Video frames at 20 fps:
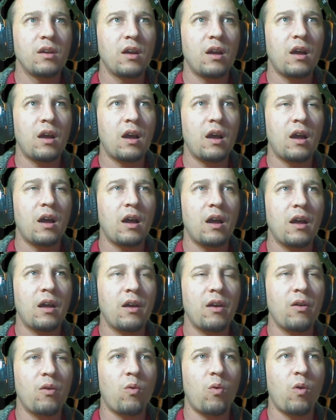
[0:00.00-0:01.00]

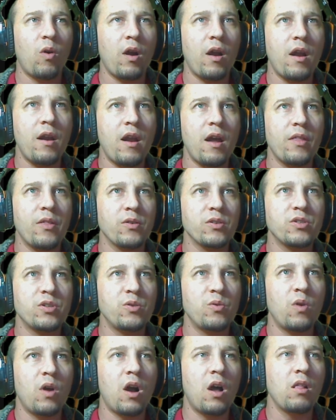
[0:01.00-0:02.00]
or another
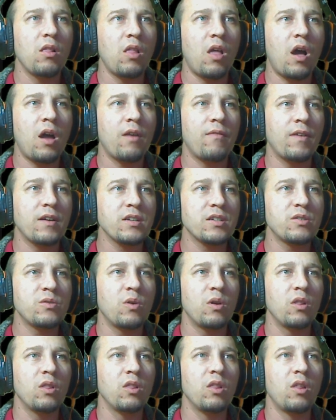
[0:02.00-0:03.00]
to a lot of us, to
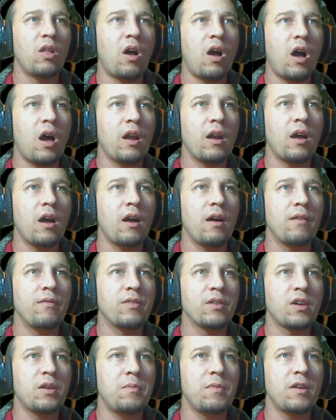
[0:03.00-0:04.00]
a lot of
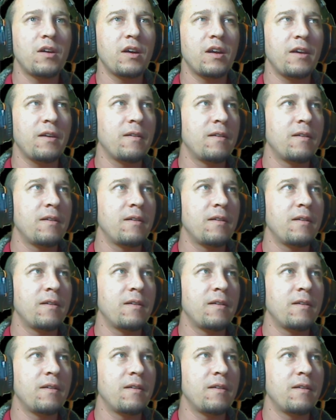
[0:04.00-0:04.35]
the community.